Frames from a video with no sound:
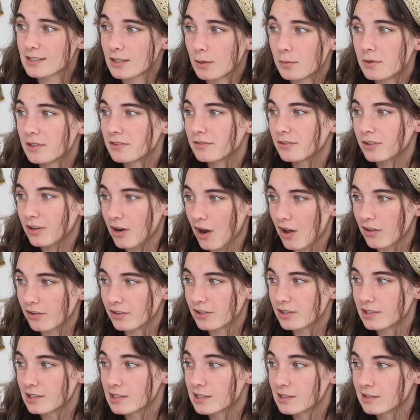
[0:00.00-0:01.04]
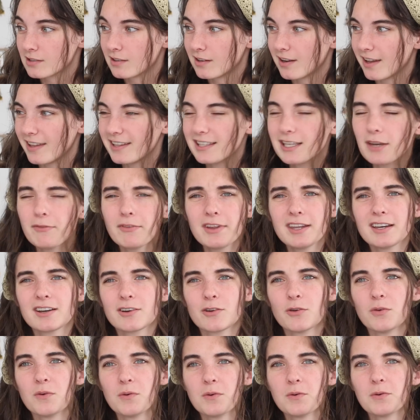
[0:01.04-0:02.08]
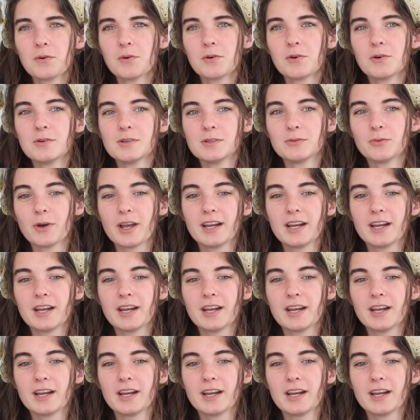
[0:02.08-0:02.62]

so many different colors. I think that'd be a cool